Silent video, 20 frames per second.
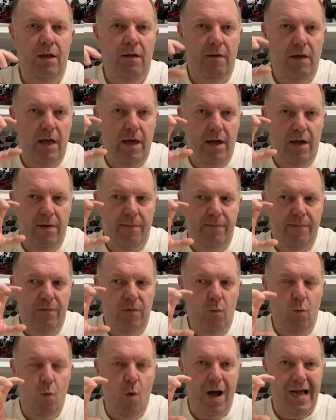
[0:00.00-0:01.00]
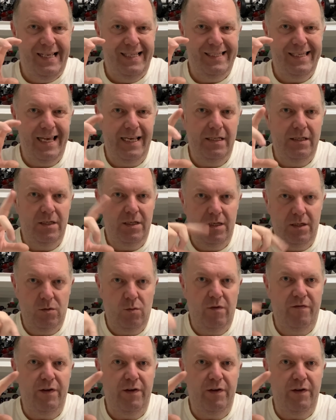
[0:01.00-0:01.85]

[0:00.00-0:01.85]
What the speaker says: white centres with the